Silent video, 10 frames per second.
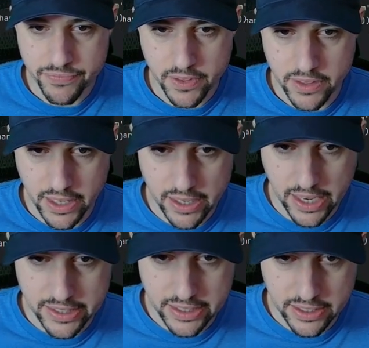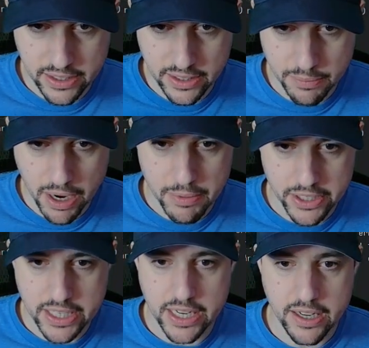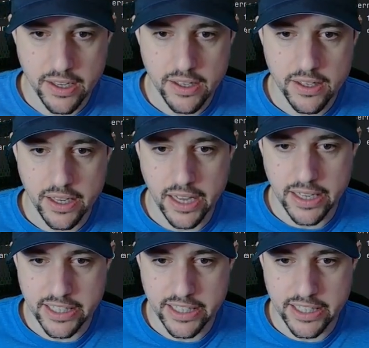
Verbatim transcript: the ID, the primary key, uh,